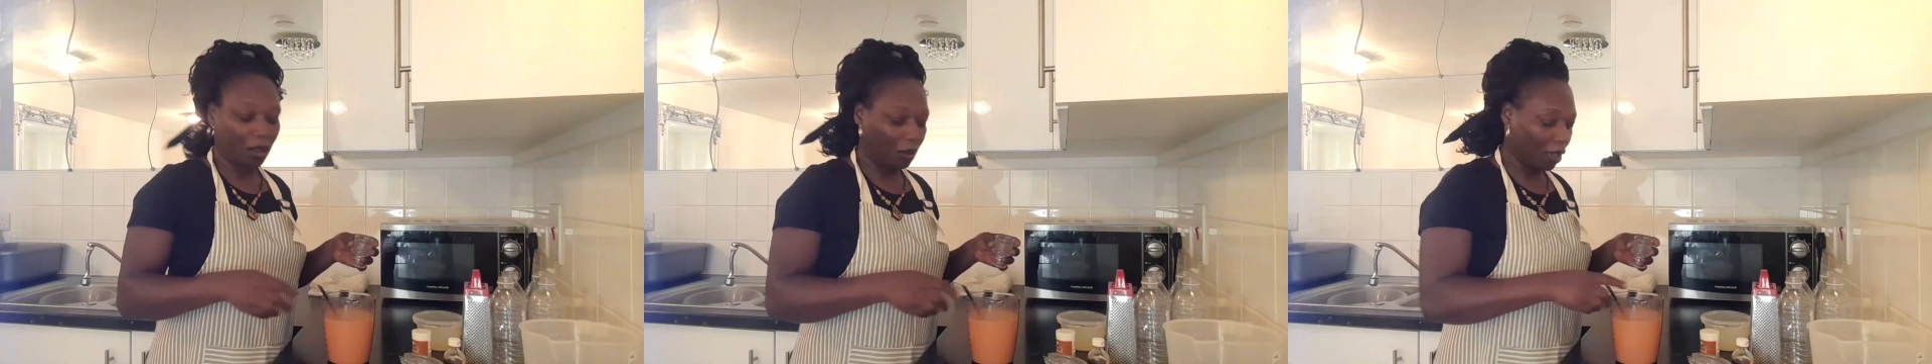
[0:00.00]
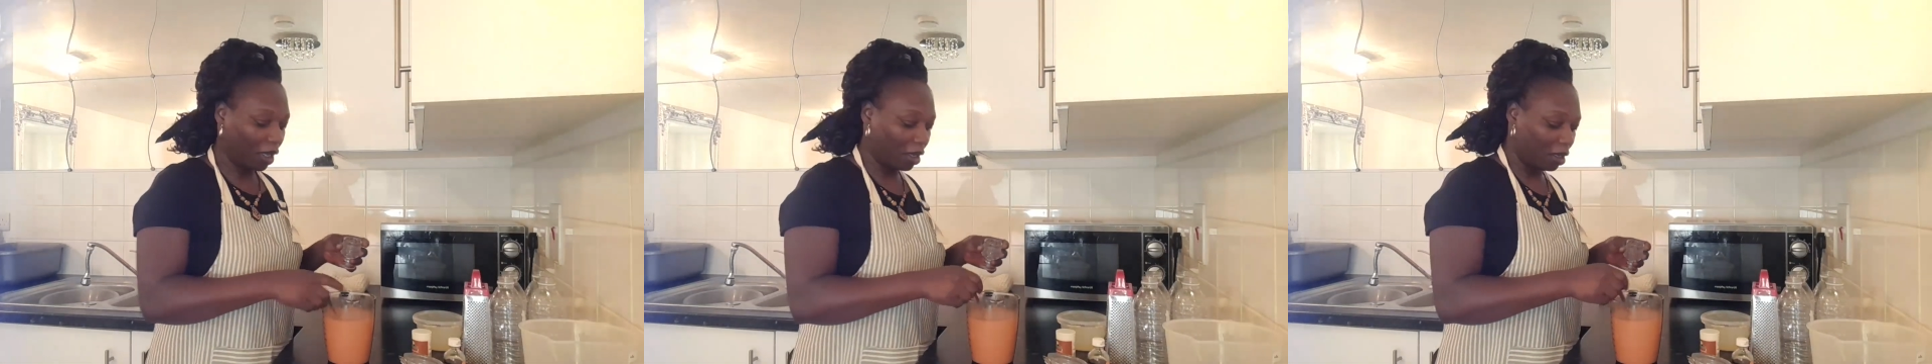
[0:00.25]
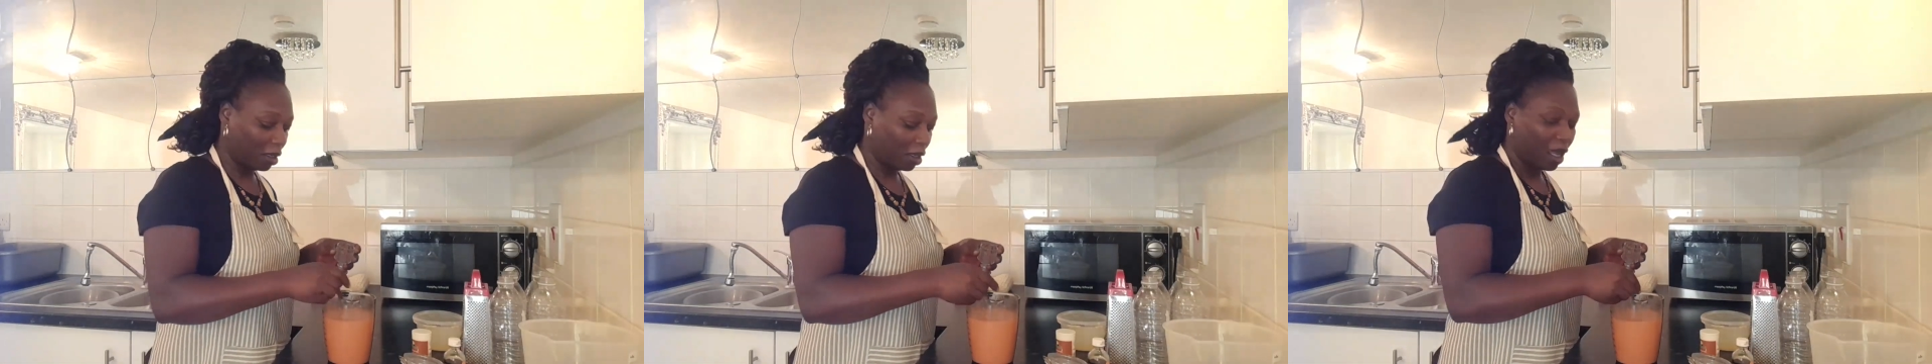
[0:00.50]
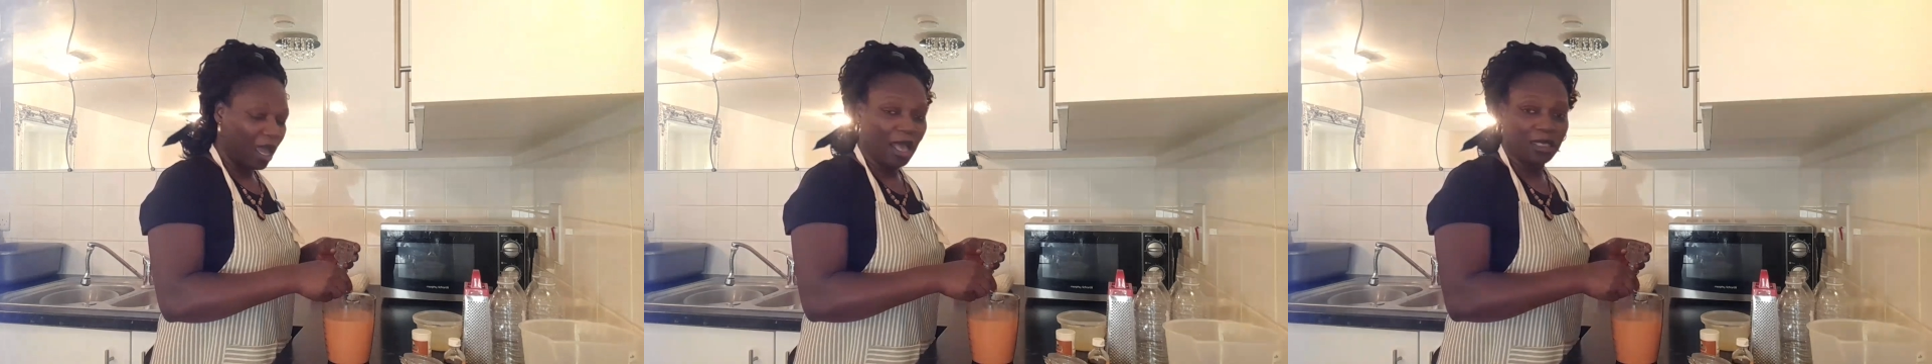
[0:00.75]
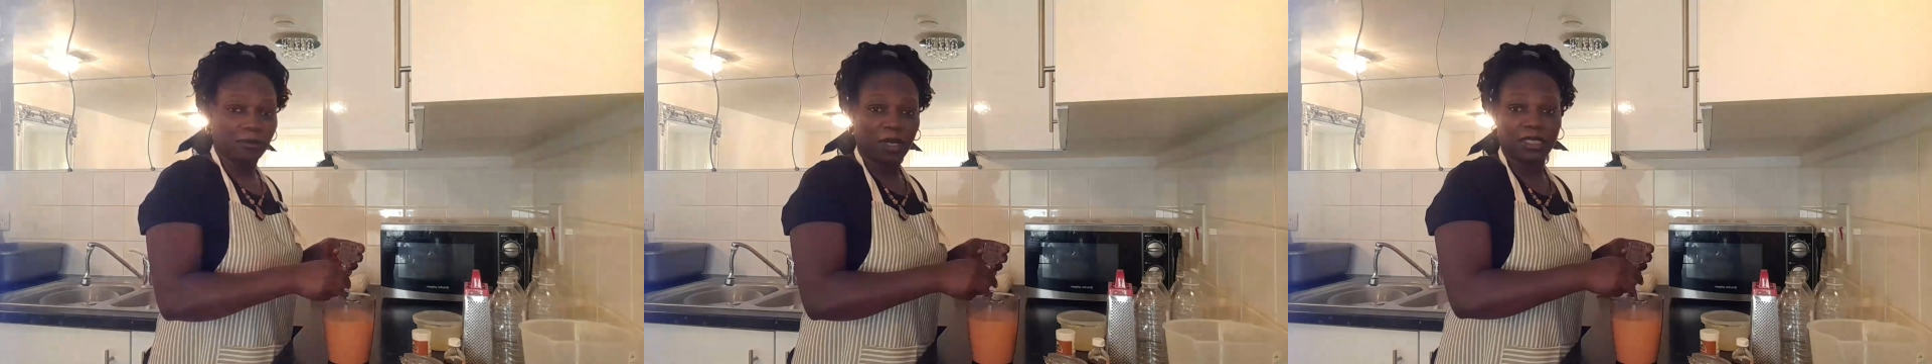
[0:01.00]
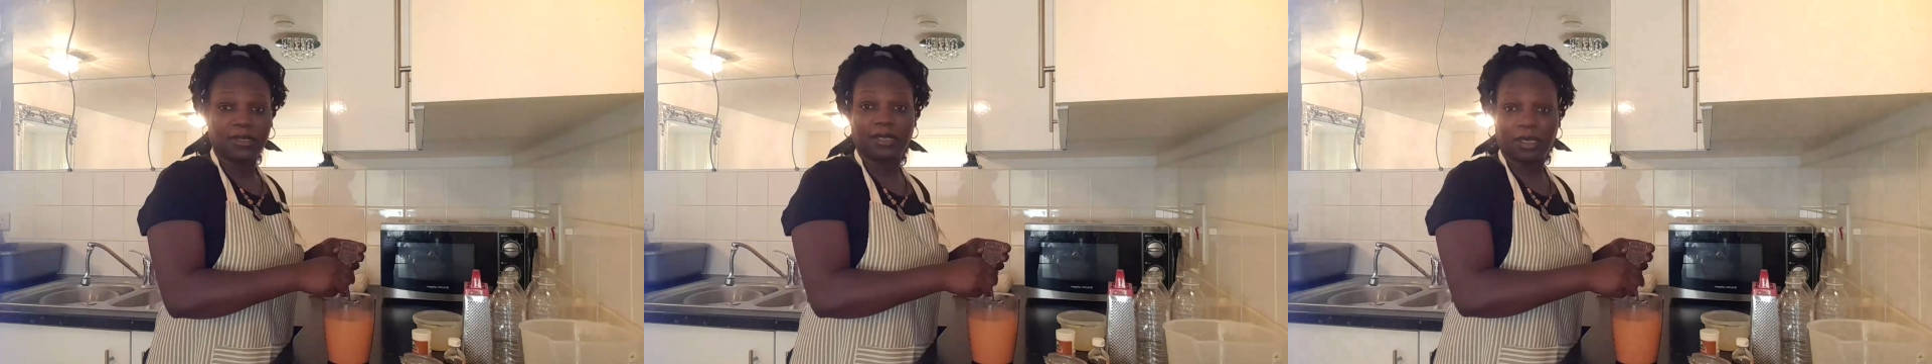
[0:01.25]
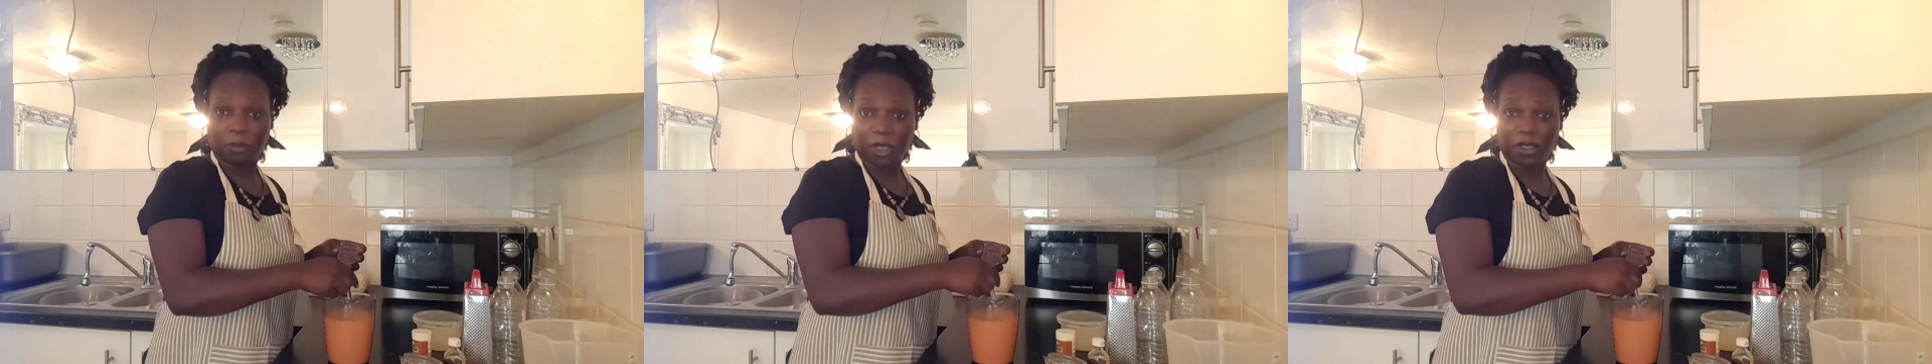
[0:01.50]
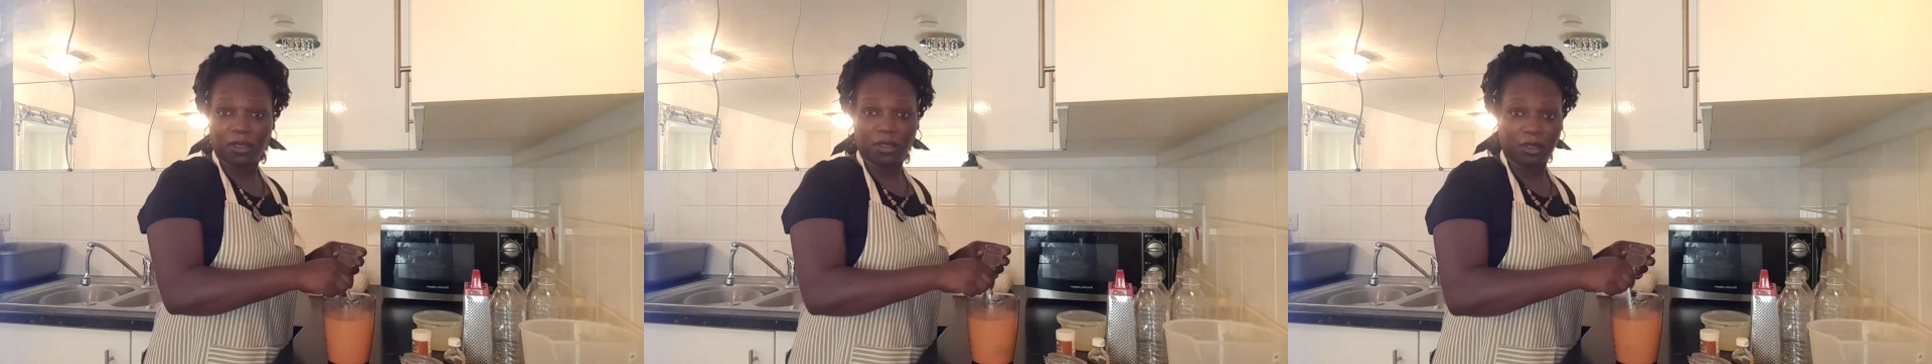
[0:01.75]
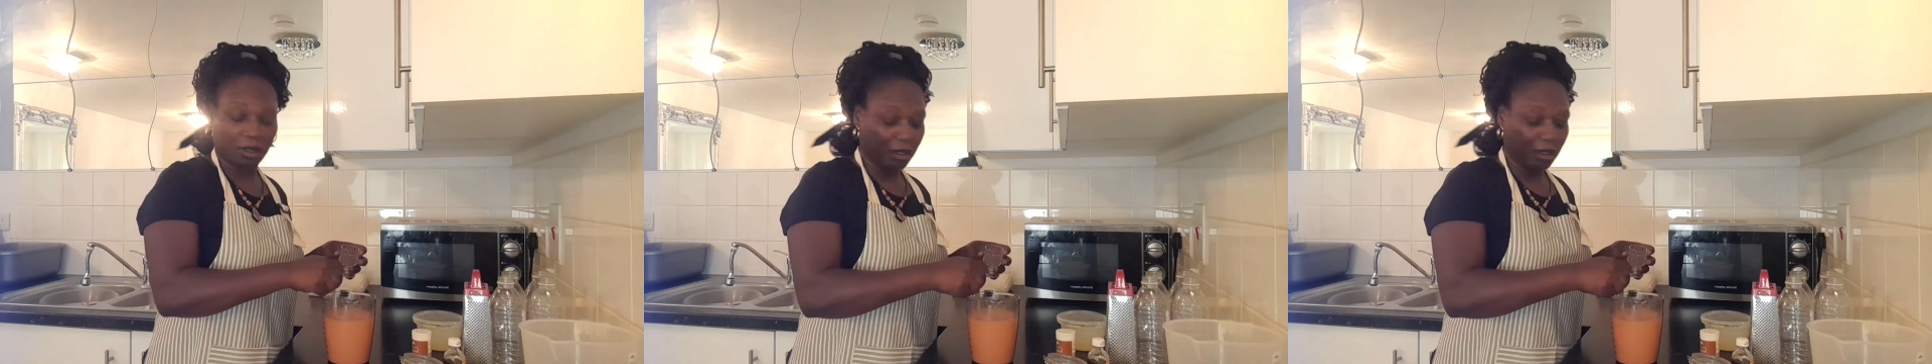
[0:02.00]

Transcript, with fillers: okay, as well as cinnamon